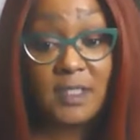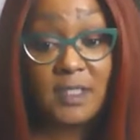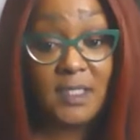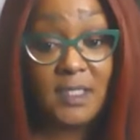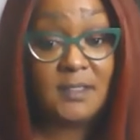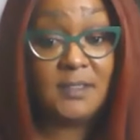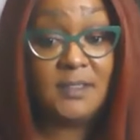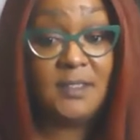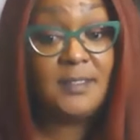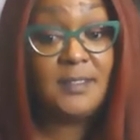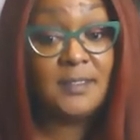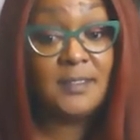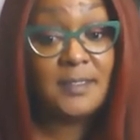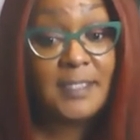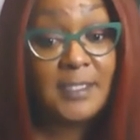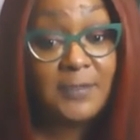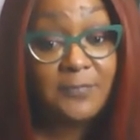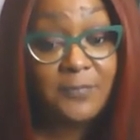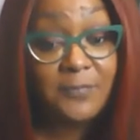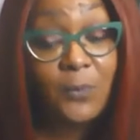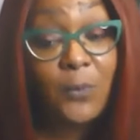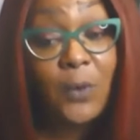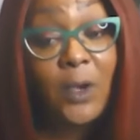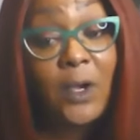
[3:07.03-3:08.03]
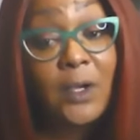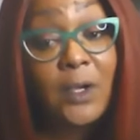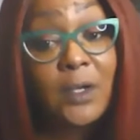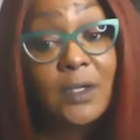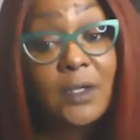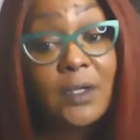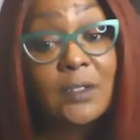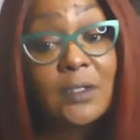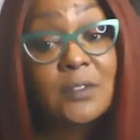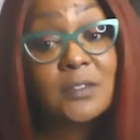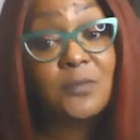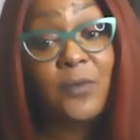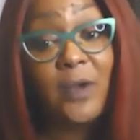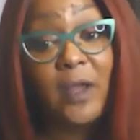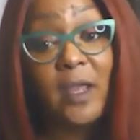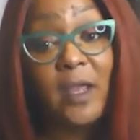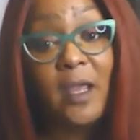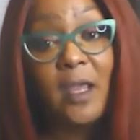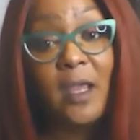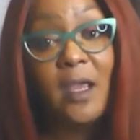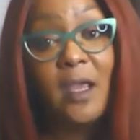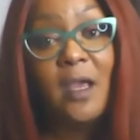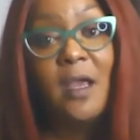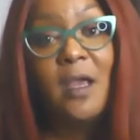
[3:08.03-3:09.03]
test this and see if it works.
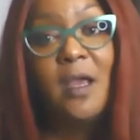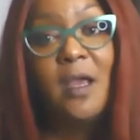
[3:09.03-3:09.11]
Right.